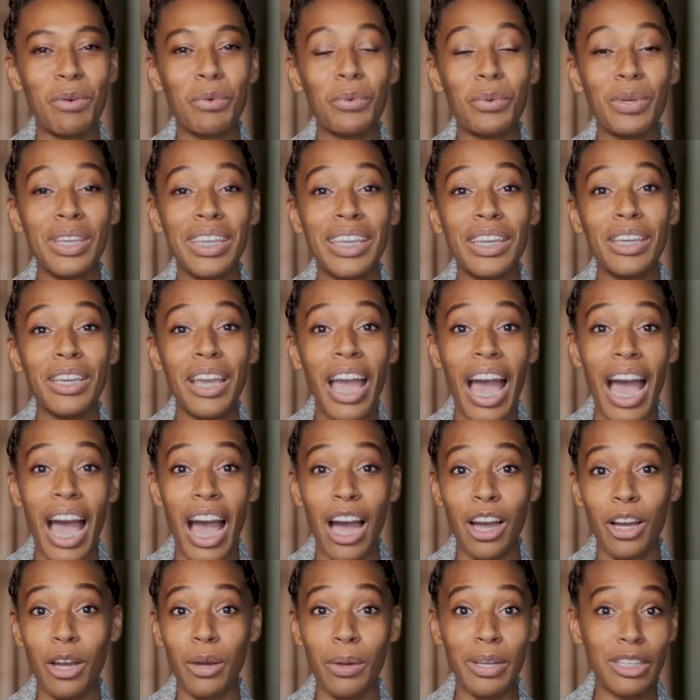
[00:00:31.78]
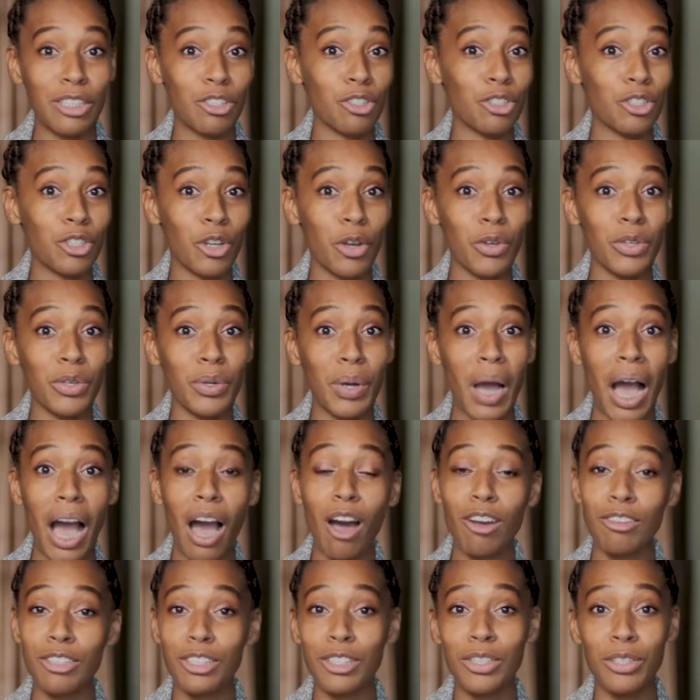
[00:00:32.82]
We are going to show you
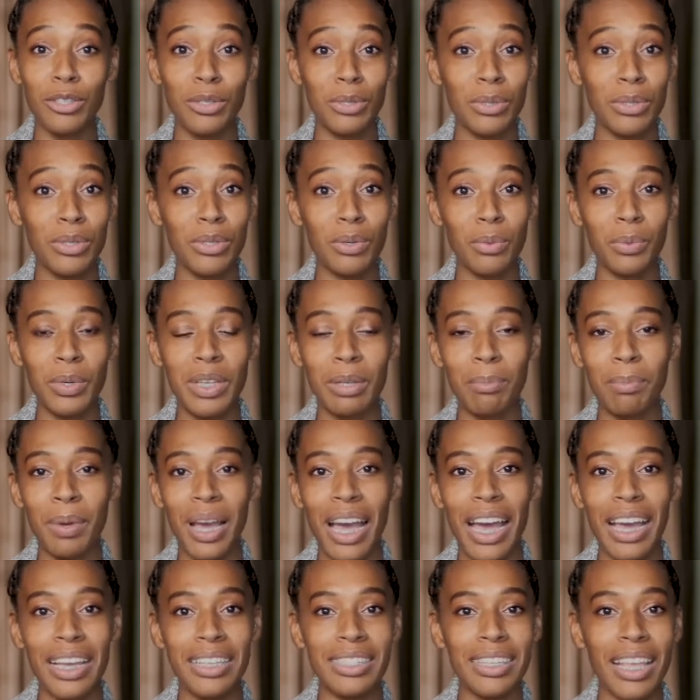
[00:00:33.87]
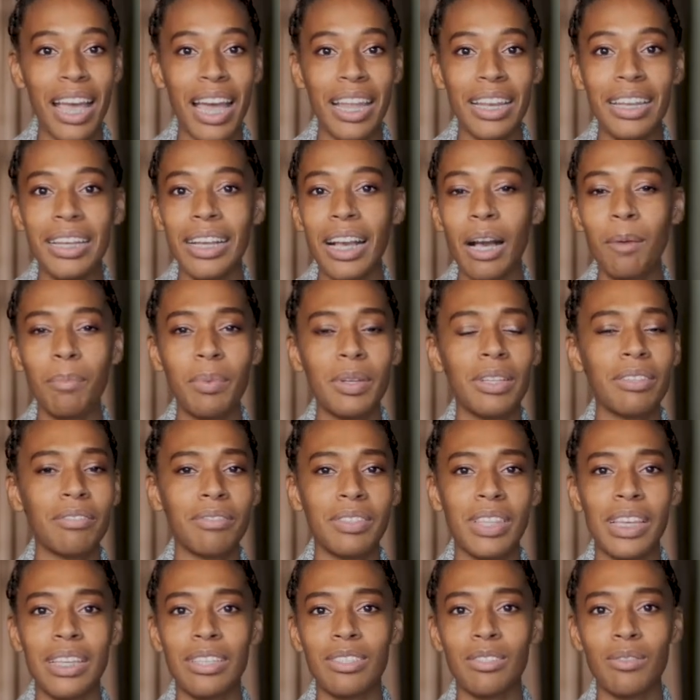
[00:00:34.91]
how to use the wheat bags and a couple of
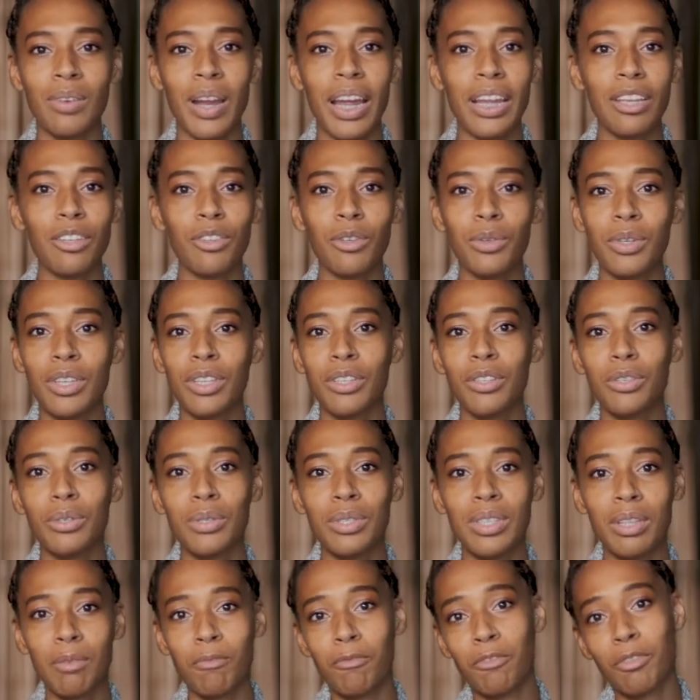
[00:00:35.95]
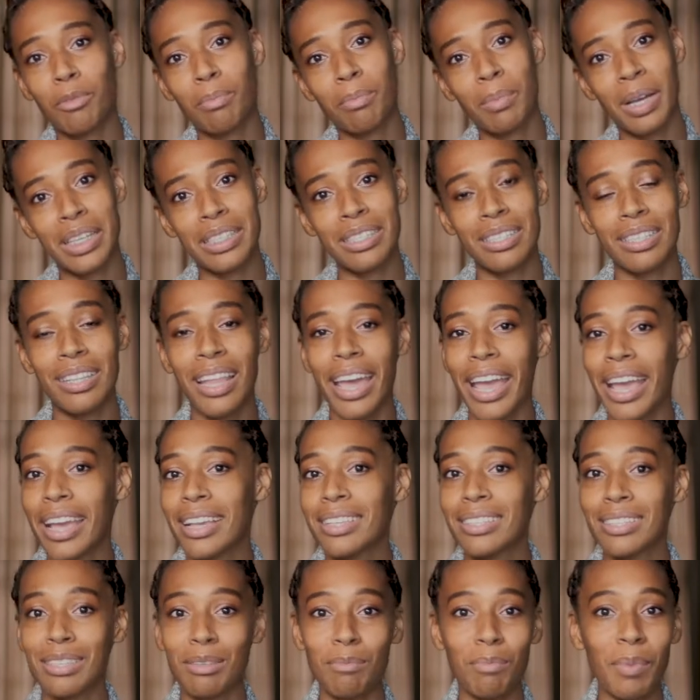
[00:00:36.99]
things, right? You can use them for muscle
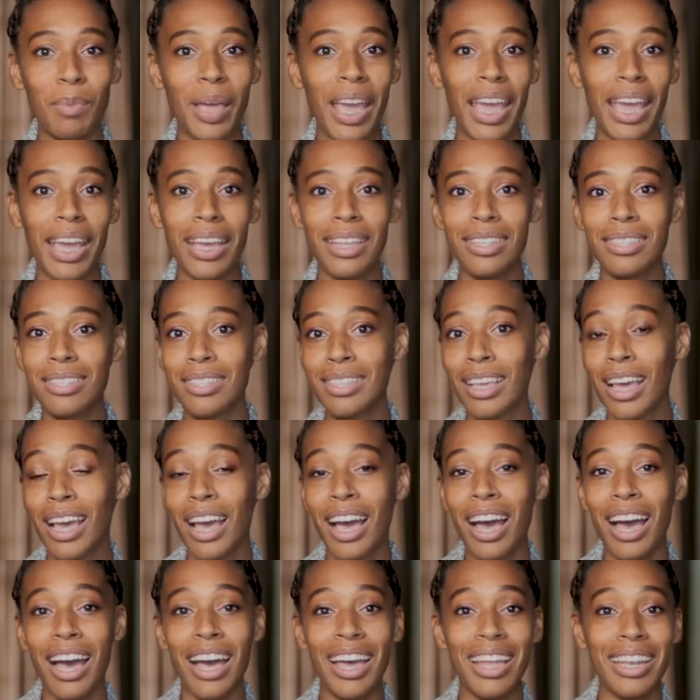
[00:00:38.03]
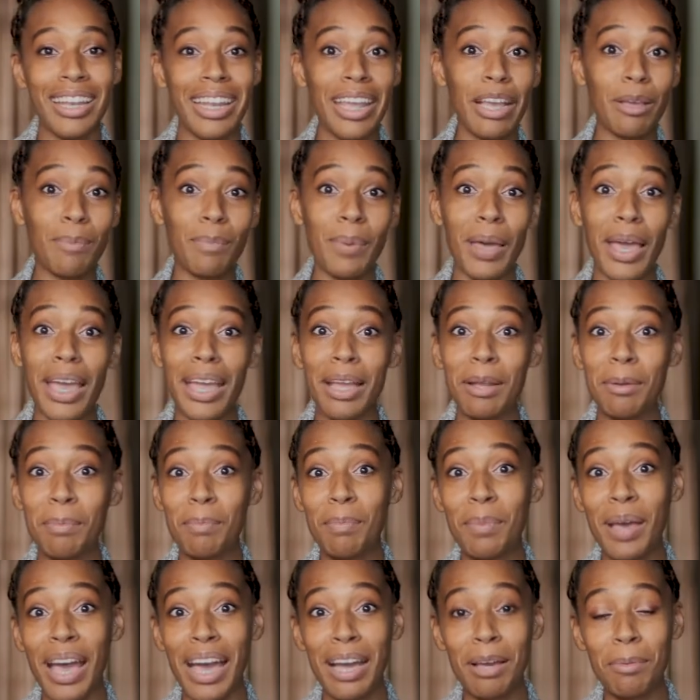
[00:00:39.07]
aches and pains, neck pain,
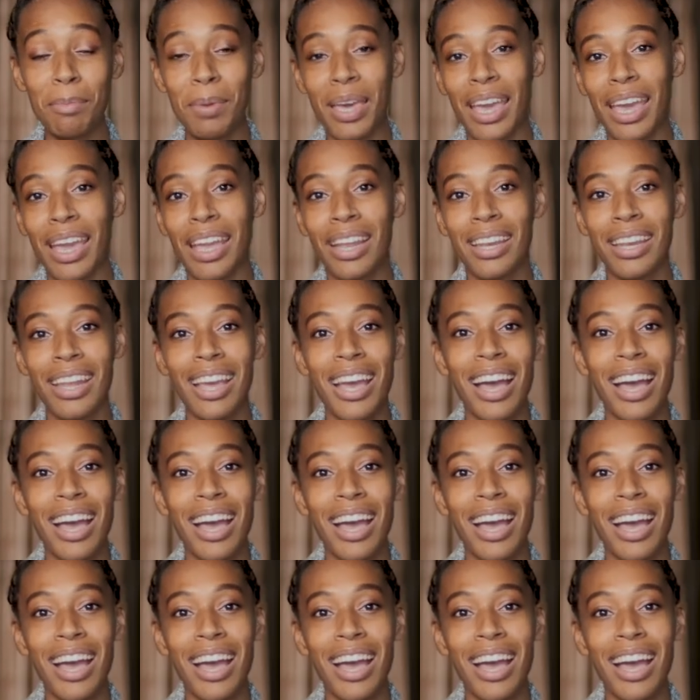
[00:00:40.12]
back pain.